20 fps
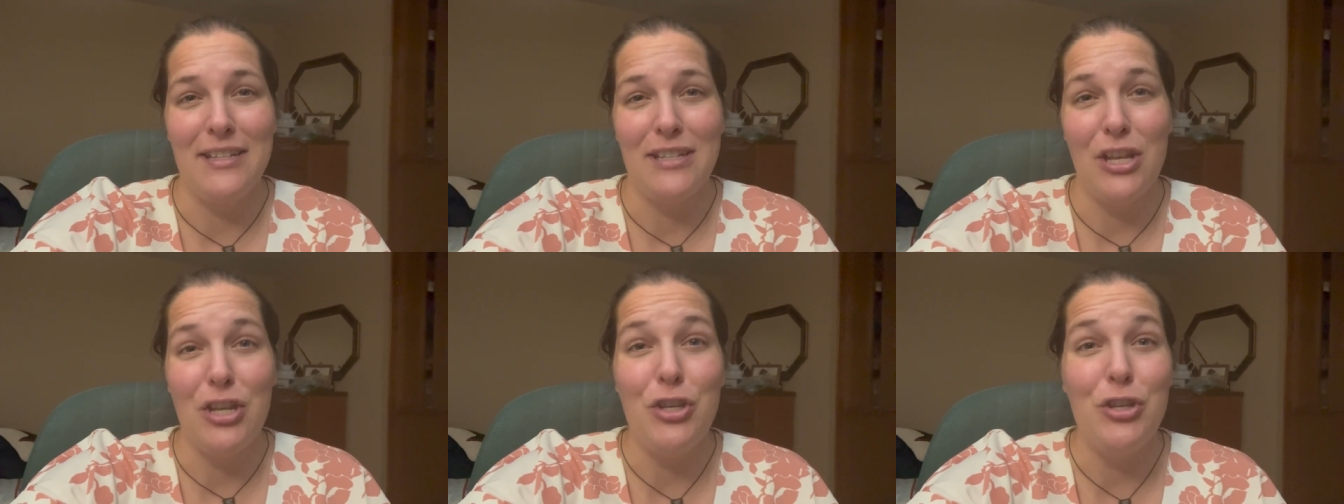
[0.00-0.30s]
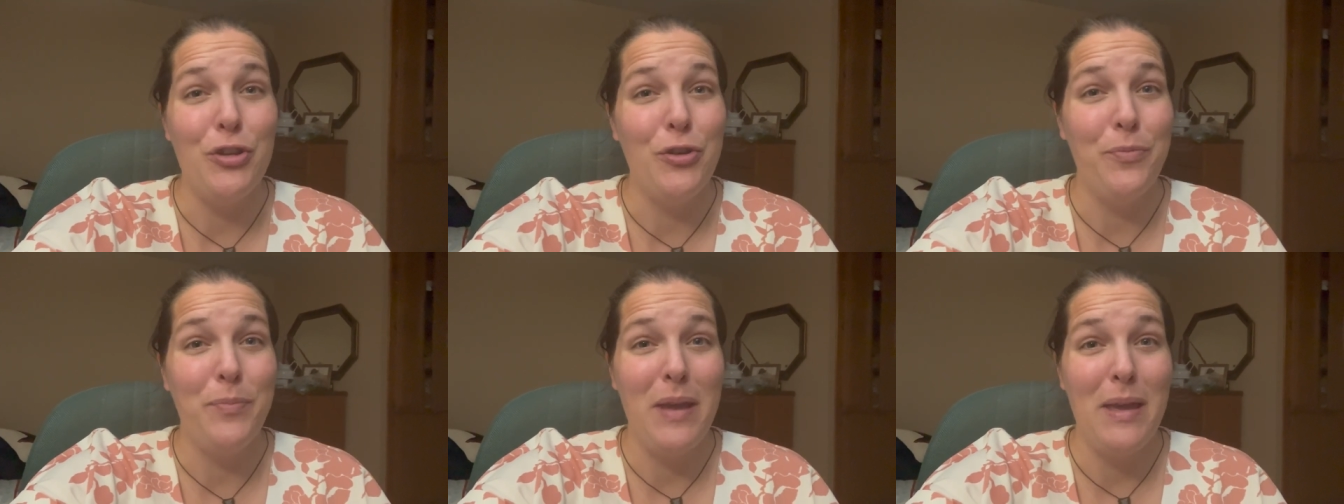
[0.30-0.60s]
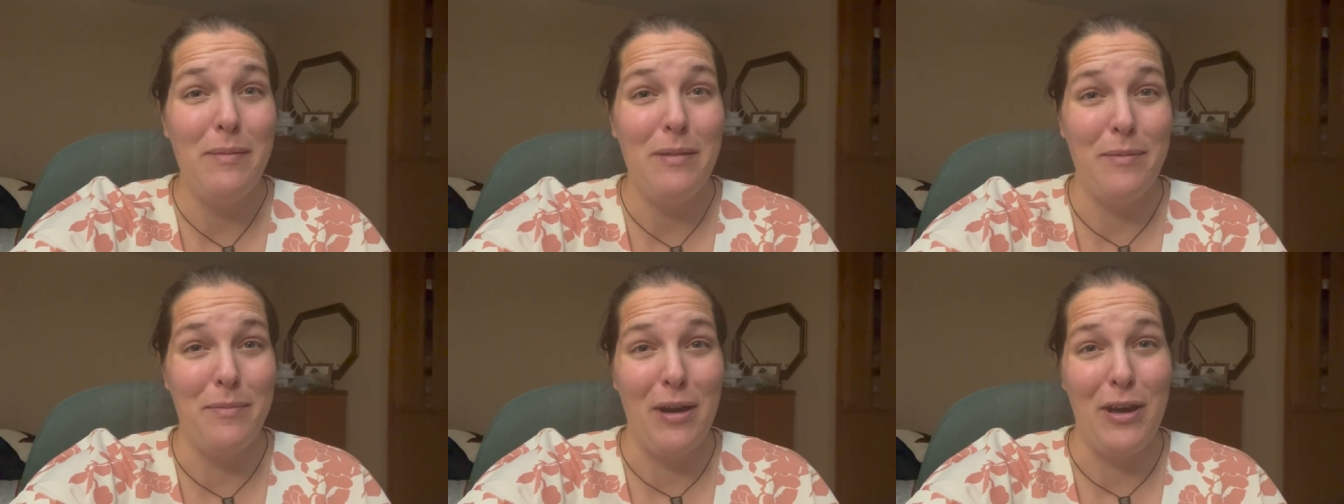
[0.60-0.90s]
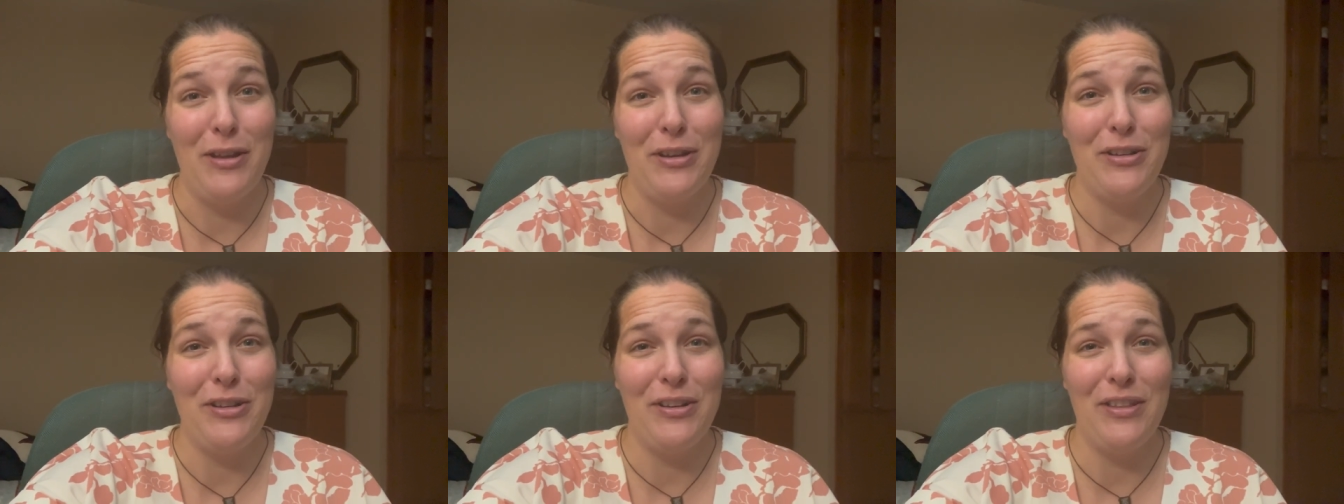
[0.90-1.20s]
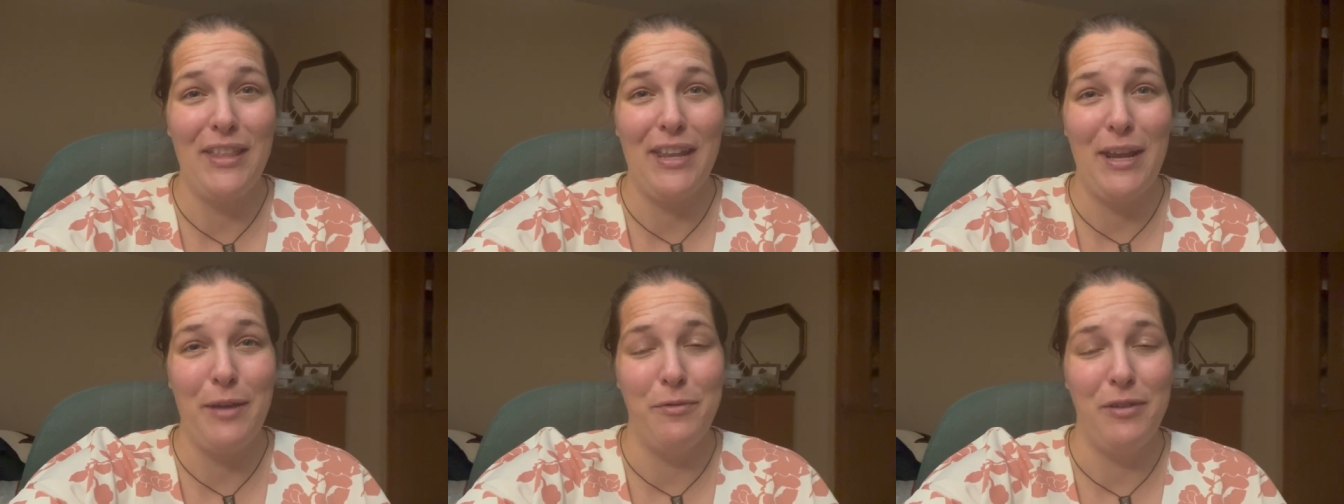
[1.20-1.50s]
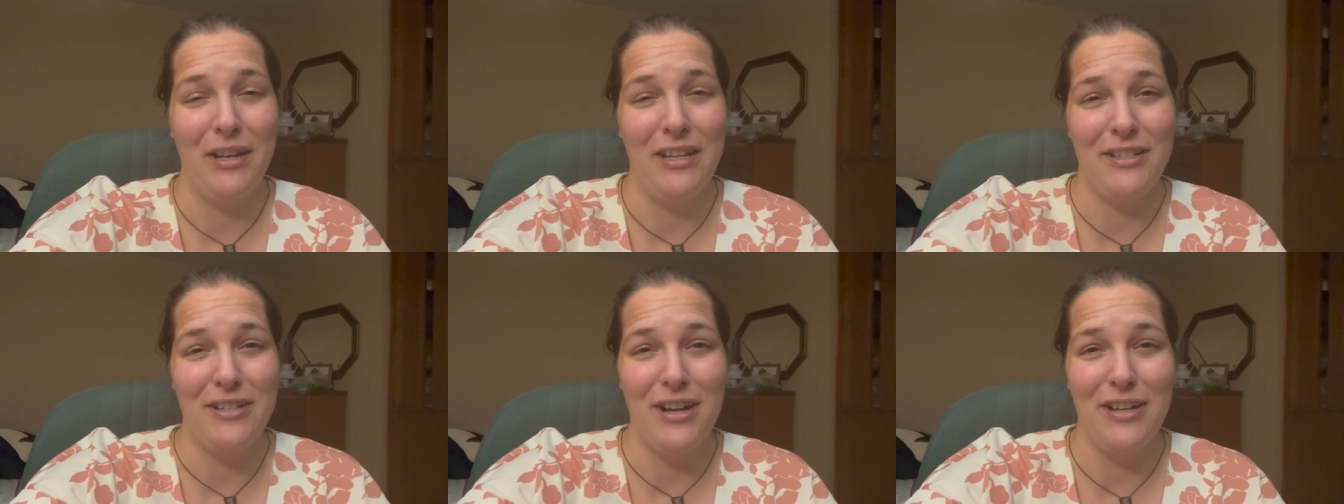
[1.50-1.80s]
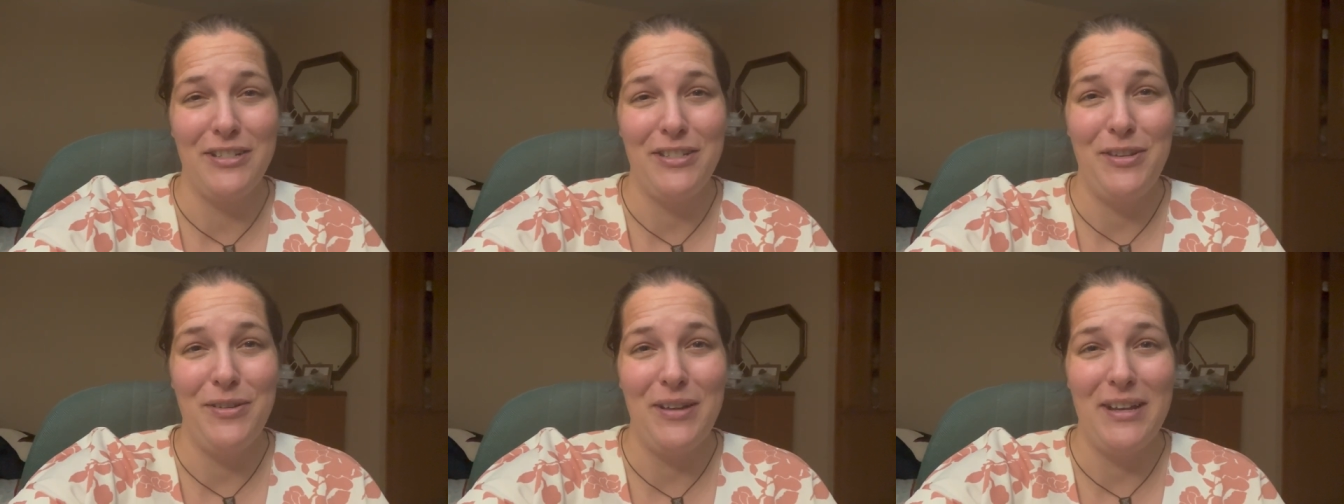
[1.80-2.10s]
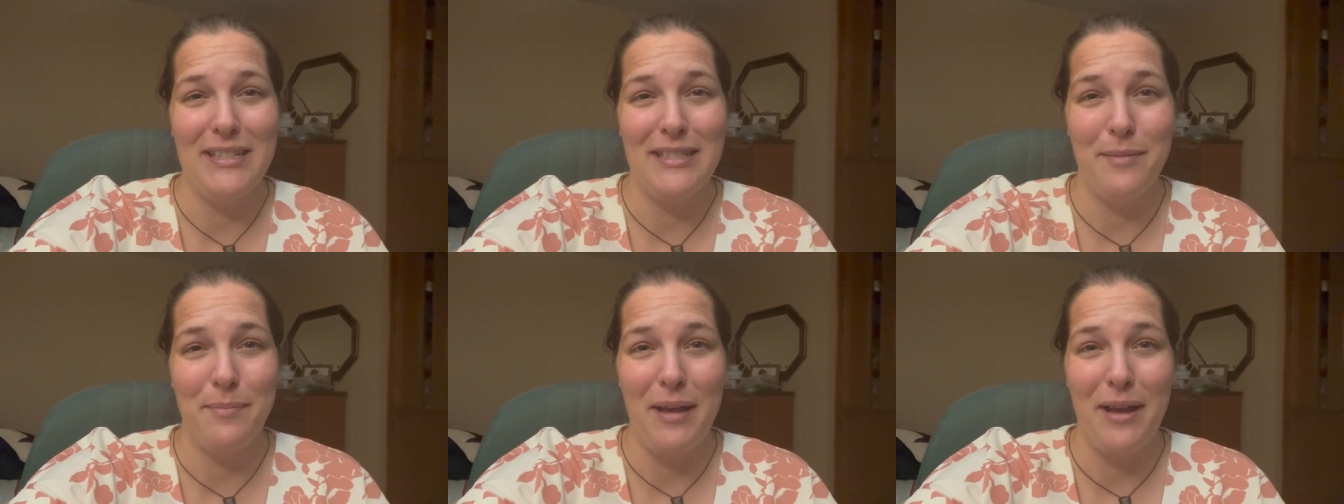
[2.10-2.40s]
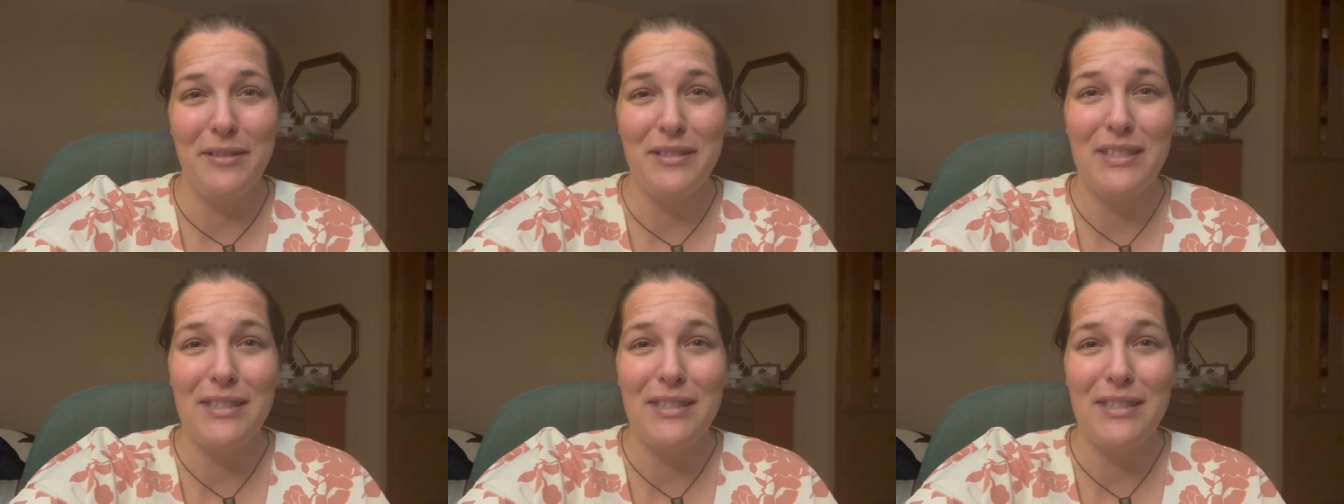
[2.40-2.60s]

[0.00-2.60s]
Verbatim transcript: a new baby monitor that I want to talk to you guys about.